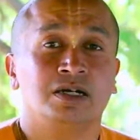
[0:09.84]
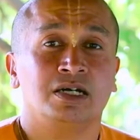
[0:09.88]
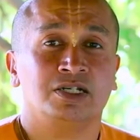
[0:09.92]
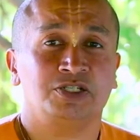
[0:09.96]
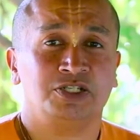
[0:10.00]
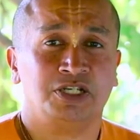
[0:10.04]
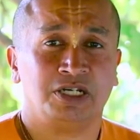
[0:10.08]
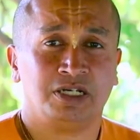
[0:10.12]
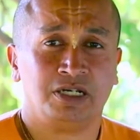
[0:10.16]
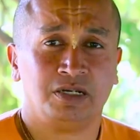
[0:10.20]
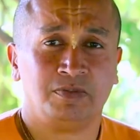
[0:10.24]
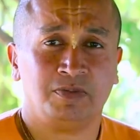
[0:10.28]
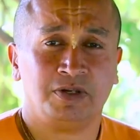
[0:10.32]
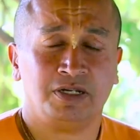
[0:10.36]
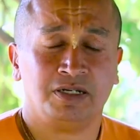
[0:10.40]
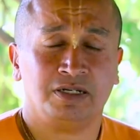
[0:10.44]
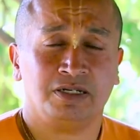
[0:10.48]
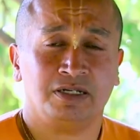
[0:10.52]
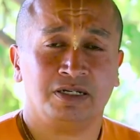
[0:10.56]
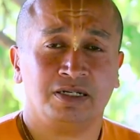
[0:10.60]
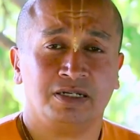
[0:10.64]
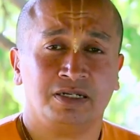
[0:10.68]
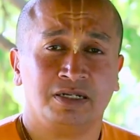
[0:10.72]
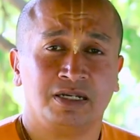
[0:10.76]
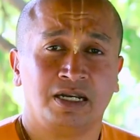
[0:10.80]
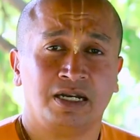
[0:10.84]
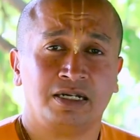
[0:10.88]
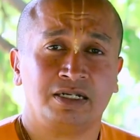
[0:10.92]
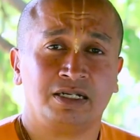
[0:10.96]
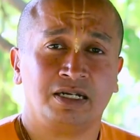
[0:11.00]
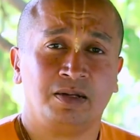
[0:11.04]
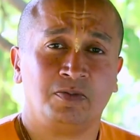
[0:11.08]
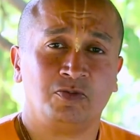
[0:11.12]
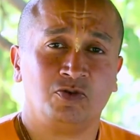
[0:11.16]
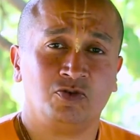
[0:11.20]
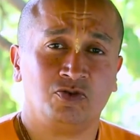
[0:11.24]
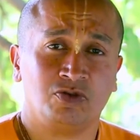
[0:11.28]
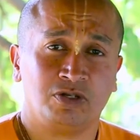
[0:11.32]
A gentleman
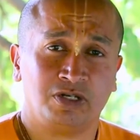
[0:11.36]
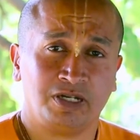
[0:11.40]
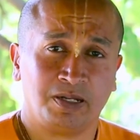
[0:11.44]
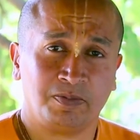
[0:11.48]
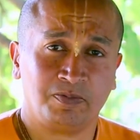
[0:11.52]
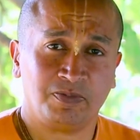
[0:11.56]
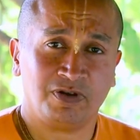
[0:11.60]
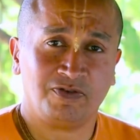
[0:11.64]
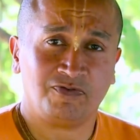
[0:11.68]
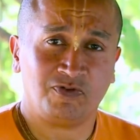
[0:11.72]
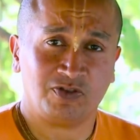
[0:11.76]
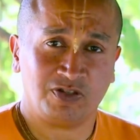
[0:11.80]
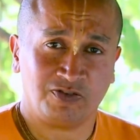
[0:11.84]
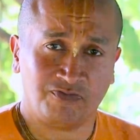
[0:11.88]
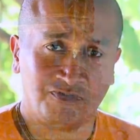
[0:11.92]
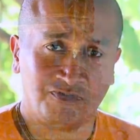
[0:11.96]
had come to the temple for